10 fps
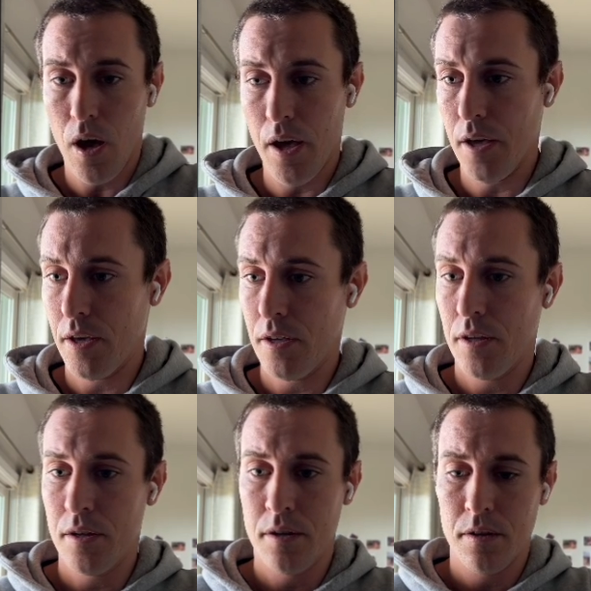
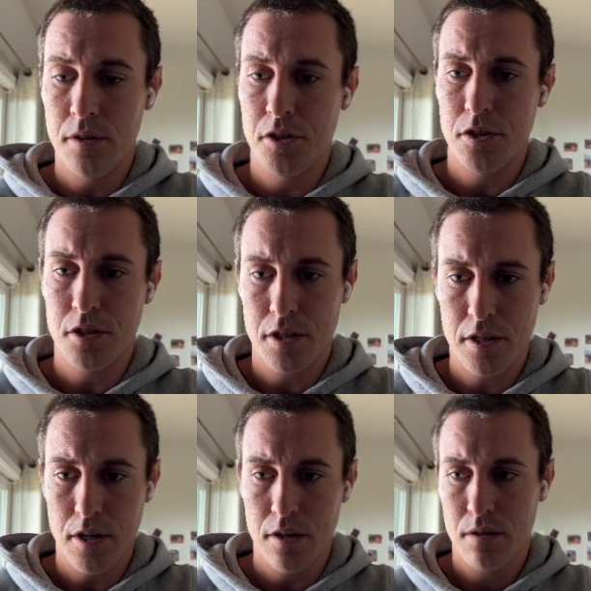And let's just
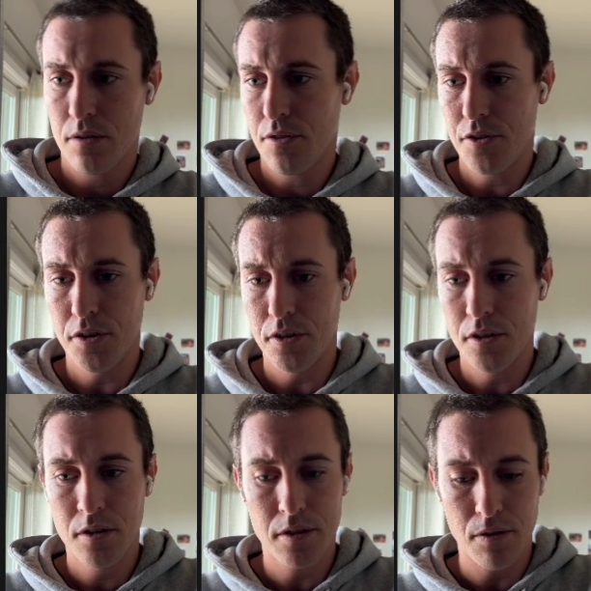get
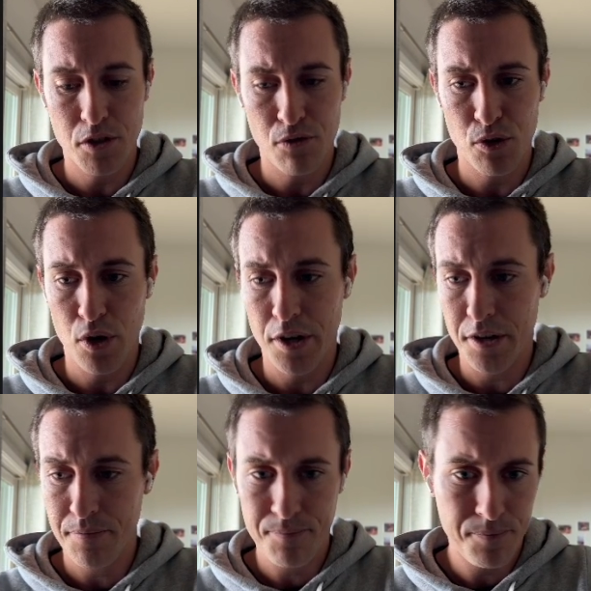the dev server
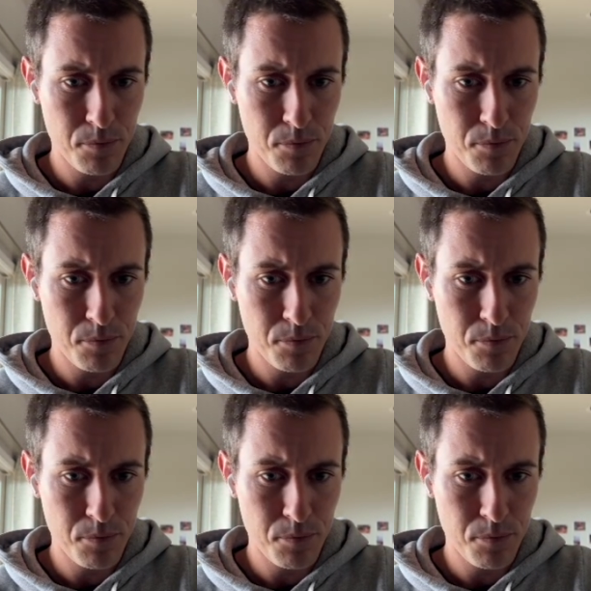running.